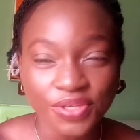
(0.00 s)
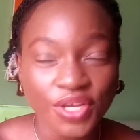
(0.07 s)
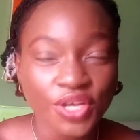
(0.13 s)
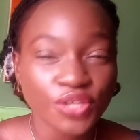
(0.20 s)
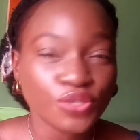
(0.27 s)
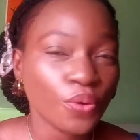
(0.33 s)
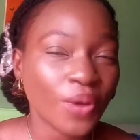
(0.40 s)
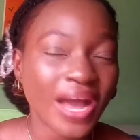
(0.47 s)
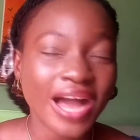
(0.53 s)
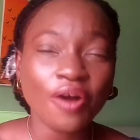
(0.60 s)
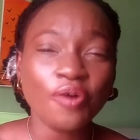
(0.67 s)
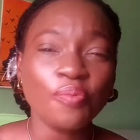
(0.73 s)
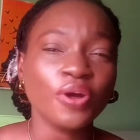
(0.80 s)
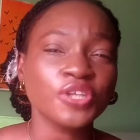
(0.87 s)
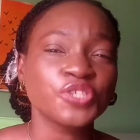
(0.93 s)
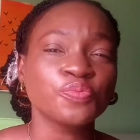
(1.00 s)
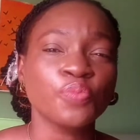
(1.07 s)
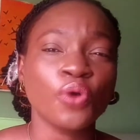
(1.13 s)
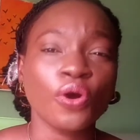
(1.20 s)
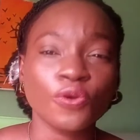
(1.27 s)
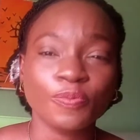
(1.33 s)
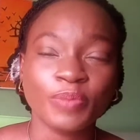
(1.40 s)
So how much
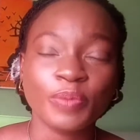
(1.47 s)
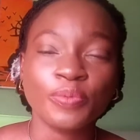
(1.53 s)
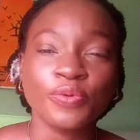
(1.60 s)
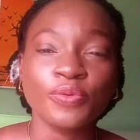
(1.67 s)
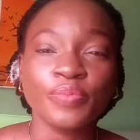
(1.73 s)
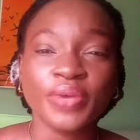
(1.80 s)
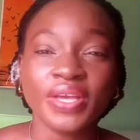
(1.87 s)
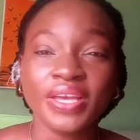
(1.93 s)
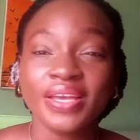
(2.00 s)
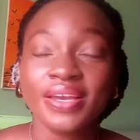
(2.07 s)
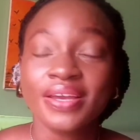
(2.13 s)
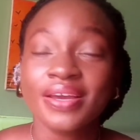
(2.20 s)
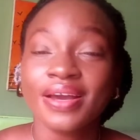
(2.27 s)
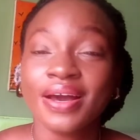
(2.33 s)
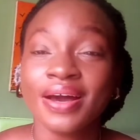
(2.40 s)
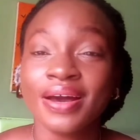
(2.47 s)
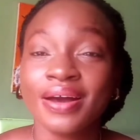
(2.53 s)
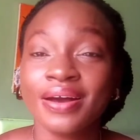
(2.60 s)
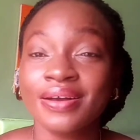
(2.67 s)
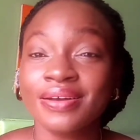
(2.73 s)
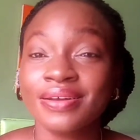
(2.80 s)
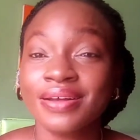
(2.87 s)
more could people be
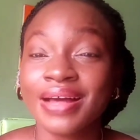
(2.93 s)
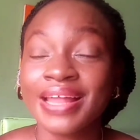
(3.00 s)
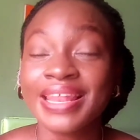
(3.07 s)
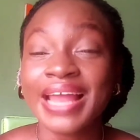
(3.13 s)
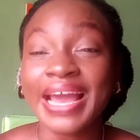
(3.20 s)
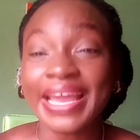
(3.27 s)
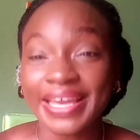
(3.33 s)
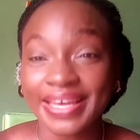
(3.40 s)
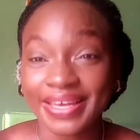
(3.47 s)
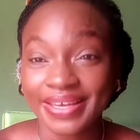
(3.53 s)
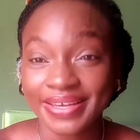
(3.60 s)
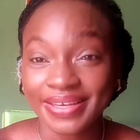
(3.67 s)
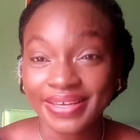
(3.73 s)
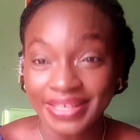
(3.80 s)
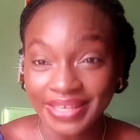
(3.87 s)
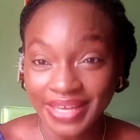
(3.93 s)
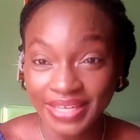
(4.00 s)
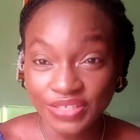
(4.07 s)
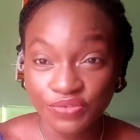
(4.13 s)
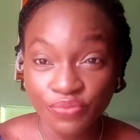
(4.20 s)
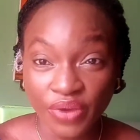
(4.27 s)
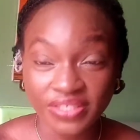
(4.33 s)
alike,
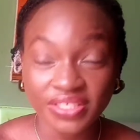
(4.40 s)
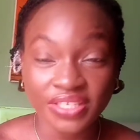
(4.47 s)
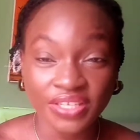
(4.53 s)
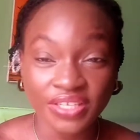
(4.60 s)
yet raised in